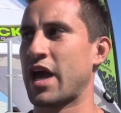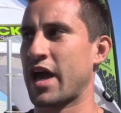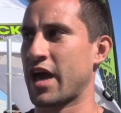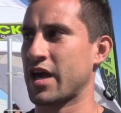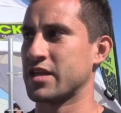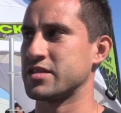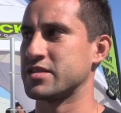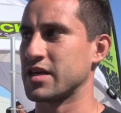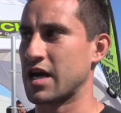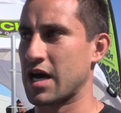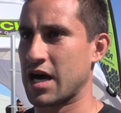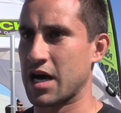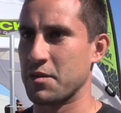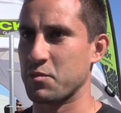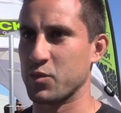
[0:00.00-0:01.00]
and
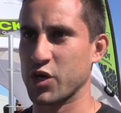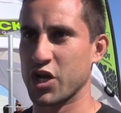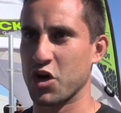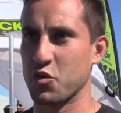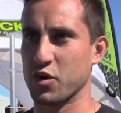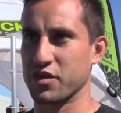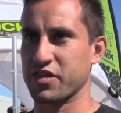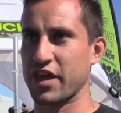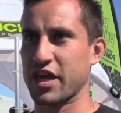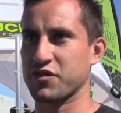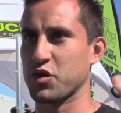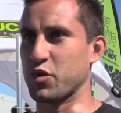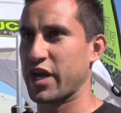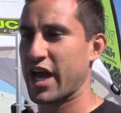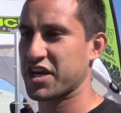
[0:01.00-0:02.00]
um, you know we're
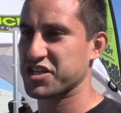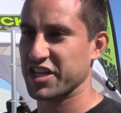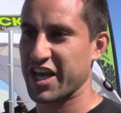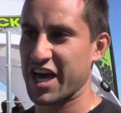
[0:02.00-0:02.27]
thankful we actually